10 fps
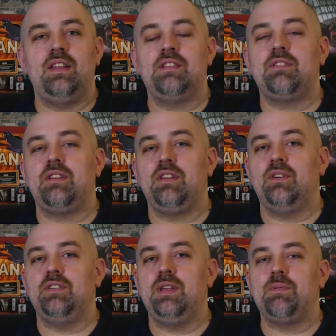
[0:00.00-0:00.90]
That's a you know
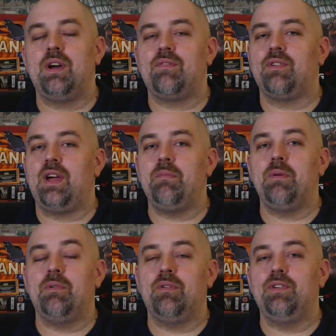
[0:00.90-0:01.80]
a deep cut for a lot of
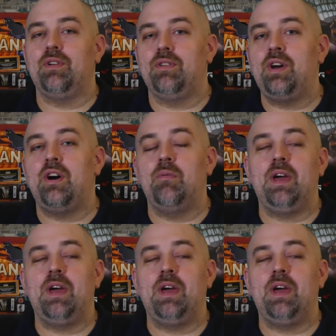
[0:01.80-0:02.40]
people if you don't know know,